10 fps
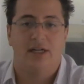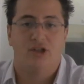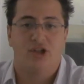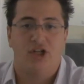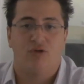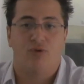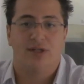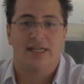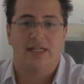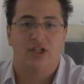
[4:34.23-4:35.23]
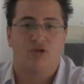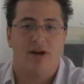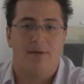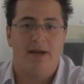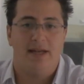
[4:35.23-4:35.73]
unchanged for a second
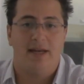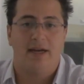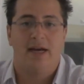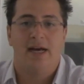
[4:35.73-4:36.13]
straight meeting,